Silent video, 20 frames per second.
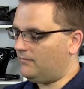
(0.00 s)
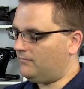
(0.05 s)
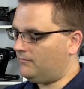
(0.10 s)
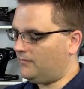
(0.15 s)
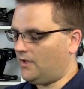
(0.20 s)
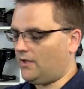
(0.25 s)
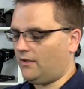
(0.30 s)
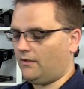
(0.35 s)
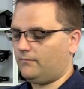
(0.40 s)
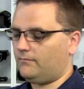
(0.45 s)

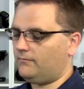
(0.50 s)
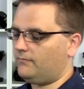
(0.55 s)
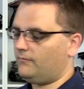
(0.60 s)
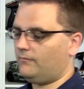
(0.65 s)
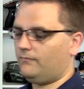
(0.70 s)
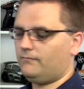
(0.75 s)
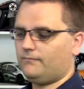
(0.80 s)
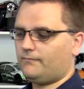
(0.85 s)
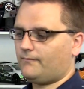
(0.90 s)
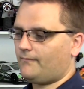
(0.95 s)
you know,
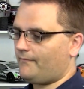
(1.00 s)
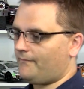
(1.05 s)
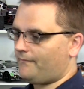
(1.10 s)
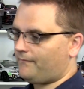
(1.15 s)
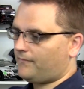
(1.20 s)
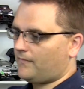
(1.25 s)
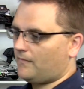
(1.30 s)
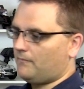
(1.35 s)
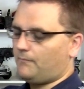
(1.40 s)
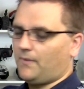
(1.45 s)

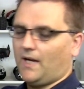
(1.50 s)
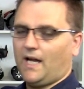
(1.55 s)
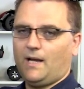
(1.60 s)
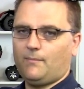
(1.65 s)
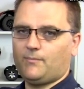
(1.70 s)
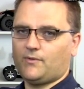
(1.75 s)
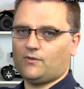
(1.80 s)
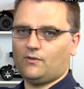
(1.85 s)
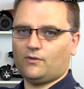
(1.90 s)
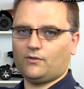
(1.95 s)

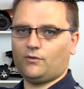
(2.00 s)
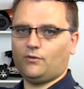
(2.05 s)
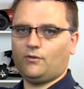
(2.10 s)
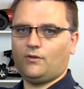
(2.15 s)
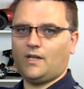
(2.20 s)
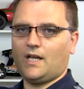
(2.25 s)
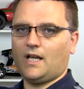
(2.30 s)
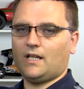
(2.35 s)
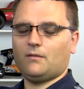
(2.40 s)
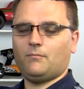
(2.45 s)
perhaps not do
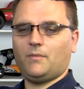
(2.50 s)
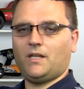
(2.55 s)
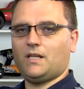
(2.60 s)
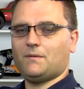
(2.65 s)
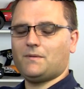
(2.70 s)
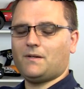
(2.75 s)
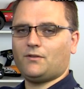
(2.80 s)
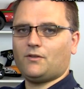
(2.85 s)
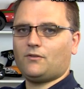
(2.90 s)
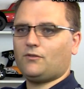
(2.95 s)
the
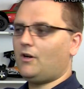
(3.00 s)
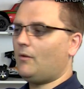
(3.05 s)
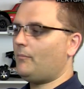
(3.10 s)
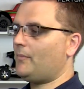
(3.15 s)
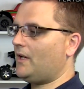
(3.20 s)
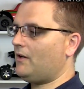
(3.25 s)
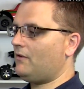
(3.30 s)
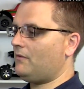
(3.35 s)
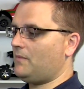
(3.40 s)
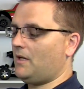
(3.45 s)
aluminium on the top
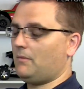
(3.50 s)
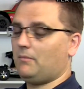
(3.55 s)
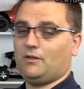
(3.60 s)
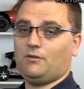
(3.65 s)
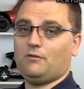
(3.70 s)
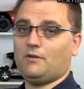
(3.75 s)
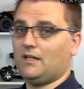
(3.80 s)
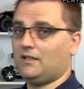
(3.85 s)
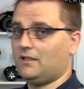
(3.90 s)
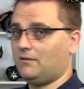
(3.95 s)
here and maybe
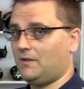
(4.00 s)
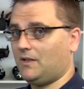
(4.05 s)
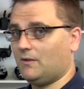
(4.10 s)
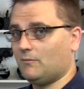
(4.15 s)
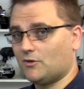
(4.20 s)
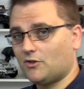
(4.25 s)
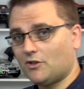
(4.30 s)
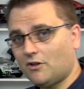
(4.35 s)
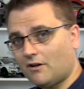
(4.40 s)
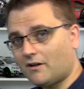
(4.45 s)
do aluminium
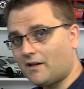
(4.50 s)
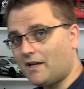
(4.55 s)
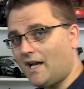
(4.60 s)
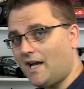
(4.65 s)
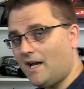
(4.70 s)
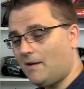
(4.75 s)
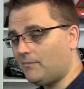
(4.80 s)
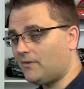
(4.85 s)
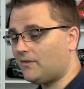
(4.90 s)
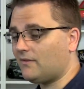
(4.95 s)
shock
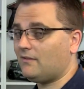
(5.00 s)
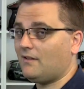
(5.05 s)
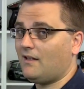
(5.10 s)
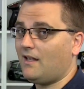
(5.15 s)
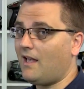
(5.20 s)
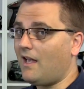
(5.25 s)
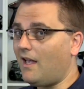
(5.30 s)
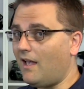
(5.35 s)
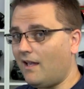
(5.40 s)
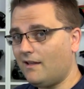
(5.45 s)
caps,
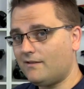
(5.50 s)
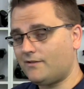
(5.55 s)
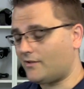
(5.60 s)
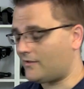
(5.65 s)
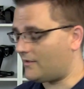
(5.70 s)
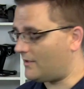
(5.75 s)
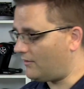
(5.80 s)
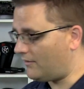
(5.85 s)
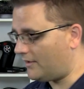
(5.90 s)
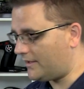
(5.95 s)

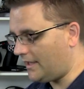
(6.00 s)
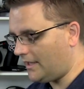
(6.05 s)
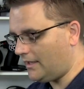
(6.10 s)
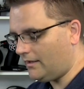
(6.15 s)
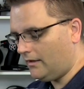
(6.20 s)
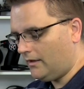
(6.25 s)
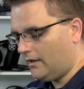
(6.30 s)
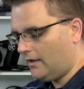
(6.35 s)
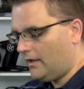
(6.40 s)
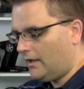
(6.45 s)
just an idea.
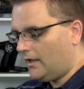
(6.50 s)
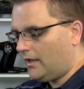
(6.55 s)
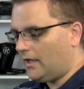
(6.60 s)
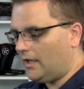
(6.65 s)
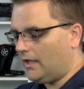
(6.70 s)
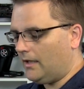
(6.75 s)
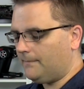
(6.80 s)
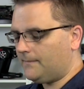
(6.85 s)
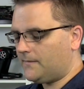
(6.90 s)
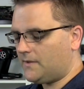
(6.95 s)

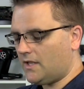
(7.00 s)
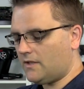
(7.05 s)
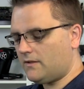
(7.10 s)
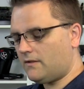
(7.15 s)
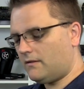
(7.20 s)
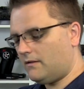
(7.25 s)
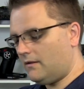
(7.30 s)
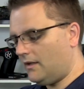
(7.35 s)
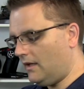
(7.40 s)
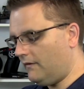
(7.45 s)

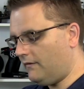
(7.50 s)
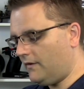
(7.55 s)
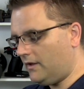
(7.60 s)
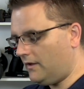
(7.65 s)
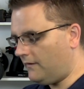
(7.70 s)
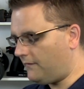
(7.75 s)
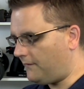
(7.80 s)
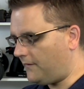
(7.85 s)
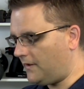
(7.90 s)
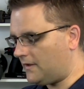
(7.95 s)
Just even
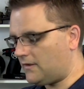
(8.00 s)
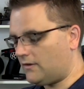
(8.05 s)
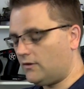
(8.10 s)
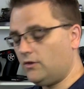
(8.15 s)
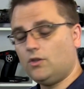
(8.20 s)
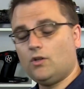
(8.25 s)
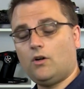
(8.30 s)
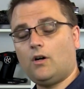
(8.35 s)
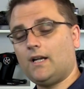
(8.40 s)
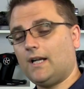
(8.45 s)
if it's
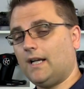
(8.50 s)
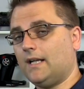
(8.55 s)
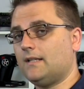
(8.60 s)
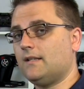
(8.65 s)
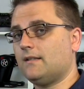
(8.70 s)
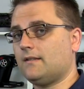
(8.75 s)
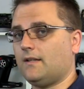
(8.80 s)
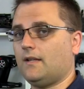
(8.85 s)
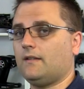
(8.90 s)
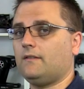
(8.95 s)
not a
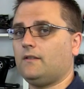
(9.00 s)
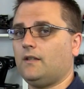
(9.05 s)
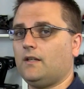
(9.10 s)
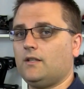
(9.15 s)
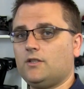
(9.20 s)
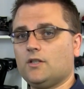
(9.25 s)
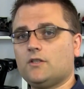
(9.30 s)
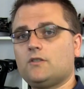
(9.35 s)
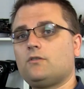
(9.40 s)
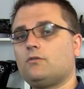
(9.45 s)
necessity,
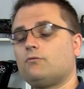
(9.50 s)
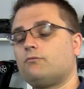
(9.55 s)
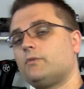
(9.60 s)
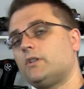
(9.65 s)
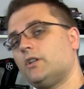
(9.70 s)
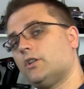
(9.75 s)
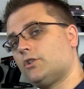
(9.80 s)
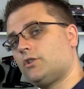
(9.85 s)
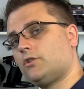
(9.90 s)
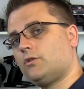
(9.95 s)
just to
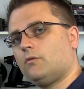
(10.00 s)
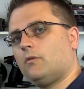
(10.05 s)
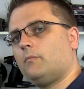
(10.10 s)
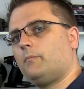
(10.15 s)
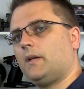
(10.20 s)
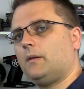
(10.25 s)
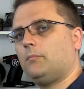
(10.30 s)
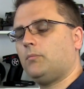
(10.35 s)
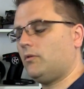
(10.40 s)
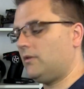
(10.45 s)
reassure
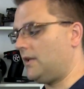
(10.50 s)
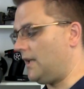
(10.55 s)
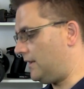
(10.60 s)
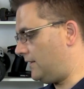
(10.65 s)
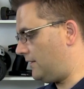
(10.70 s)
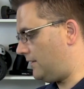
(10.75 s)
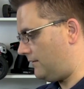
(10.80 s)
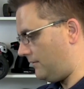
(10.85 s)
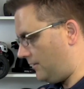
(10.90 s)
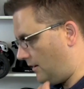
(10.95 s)
people
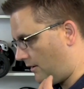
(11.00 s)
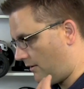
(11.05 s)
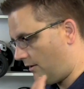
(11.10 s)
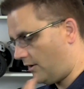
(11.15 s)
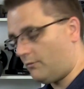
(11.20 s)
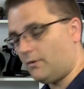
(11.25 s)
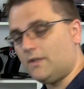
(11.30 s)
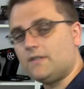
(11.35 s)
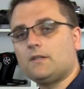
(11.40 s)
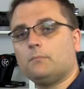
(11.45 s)
that, you know,
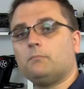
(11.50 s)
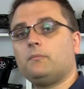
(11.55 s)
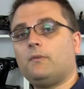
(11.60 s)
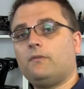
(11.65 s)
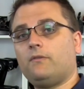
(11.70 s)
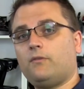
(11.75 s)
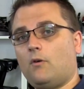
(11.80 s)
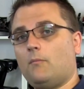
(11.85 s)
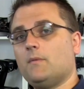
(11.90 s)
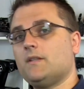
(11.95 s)
there is some
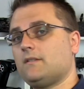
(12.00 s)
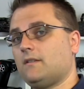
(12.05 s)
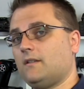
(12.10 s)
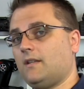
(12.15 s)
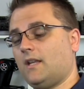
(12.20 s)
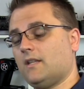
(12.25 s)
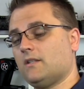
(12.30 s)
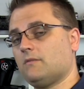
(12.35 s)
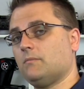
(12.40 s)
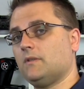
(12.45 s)
performance
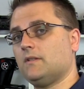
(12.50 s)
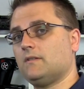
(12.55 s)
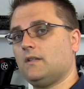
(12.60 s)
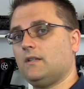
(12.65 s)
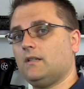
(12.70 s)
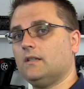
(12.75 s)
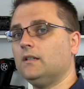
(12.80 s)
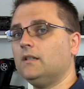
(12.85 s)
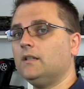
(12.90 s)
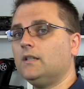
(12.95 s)
enhancements
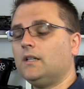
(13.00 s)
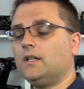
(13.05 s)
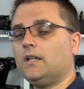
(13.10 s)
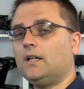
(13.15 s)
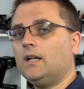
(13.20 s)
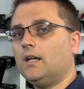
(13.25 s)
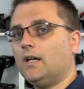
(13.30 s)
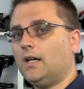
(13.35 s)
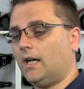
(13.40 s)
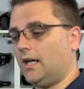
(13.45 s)
here
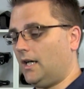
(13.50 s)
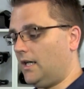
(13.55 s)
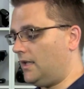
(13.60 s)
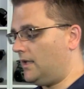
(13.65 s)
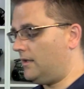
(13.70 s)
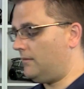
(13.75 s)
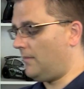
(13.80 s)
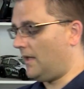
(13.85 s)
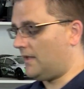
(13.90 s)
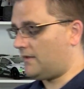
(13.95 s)

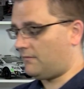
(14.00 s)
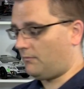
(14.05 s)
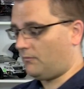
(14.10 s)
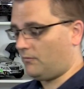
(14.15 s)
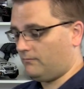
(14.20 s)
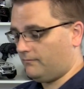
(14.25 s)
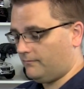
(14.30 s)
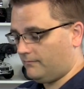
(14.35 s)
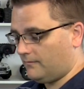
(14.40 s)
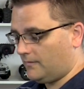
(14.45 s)
and
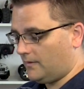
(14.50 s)
some